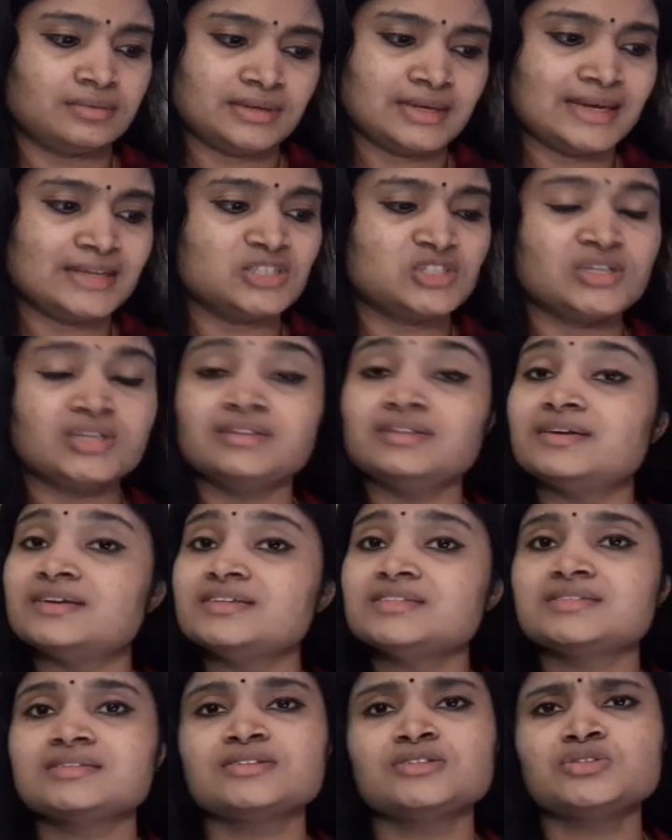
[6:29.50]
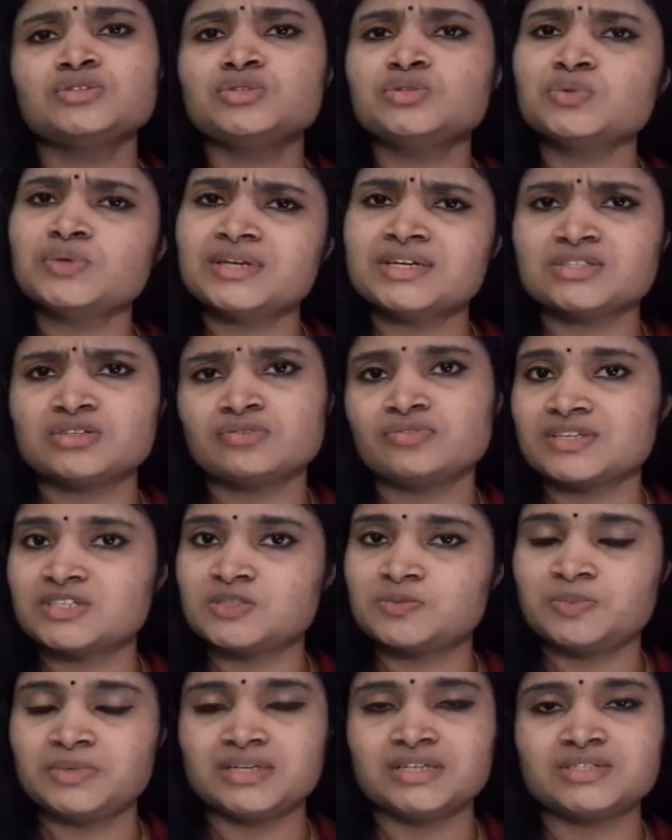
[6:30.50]
engineer there is 2 years of
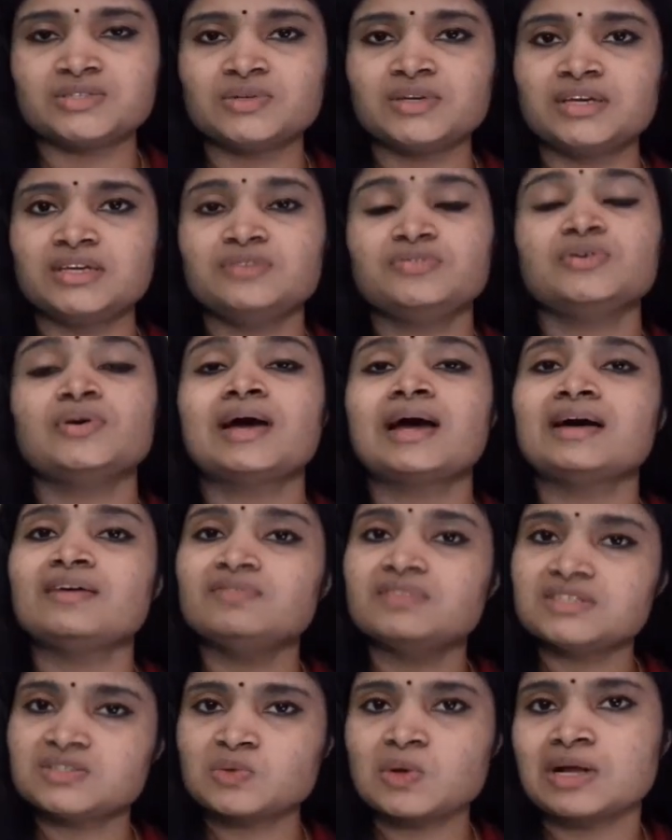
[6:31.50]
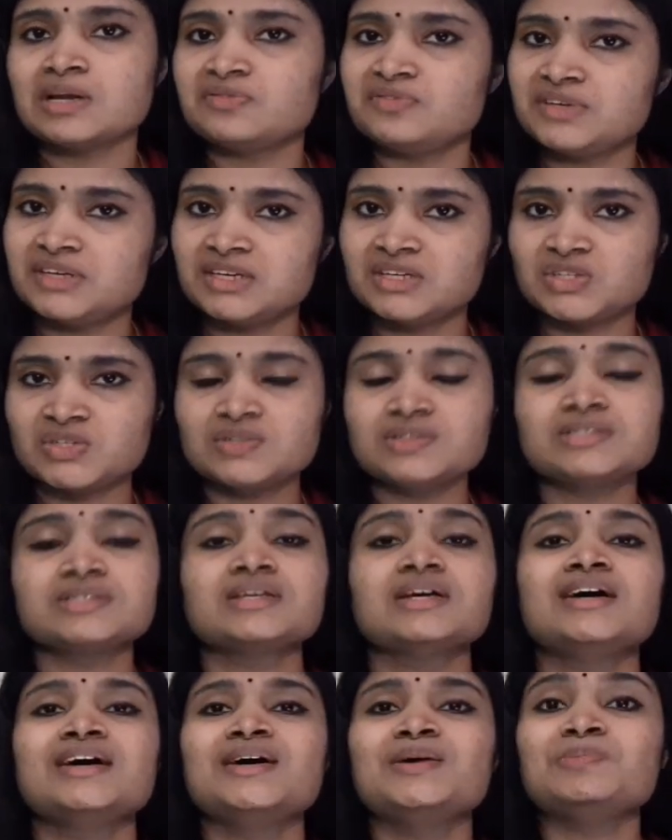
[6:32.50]
experience. Okay, if you have these qualifications,
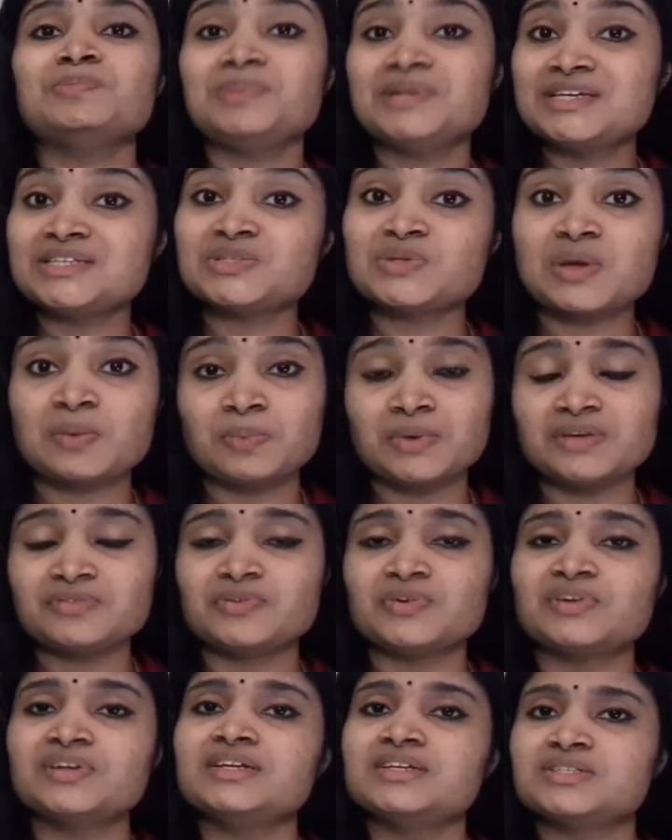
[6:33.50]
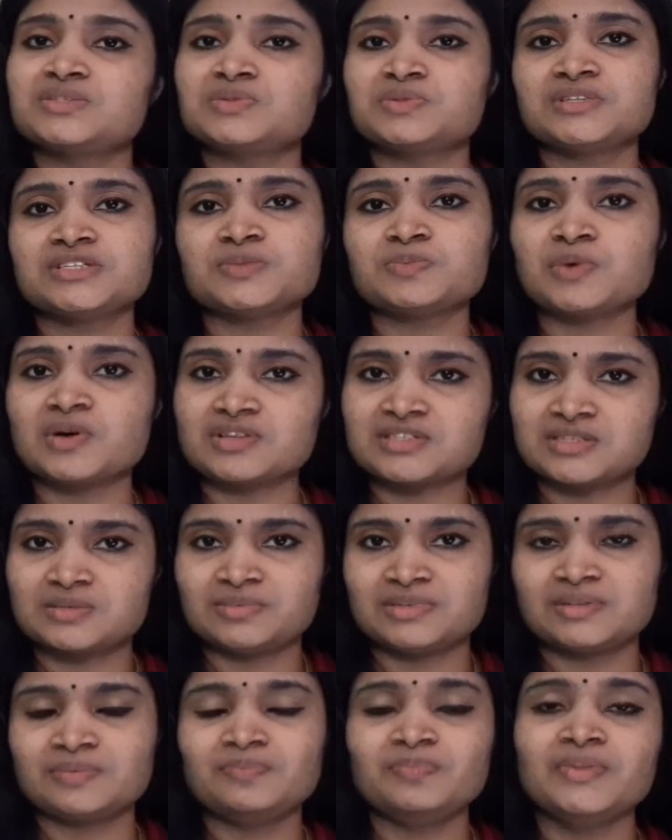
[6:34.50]
please do apply for it as soon as possible.